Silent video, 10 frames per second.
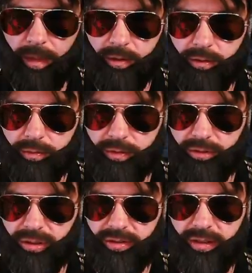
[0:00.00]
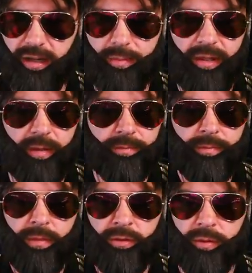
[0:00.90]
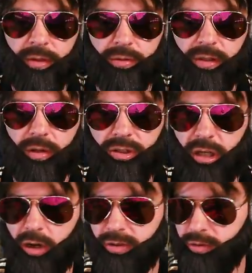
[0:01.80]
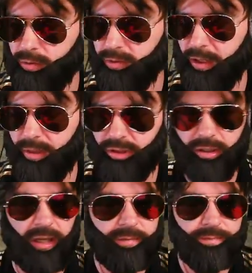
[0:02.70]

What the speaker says: Oh, we have just an enemy here. So we use our shouts to do damage, okay?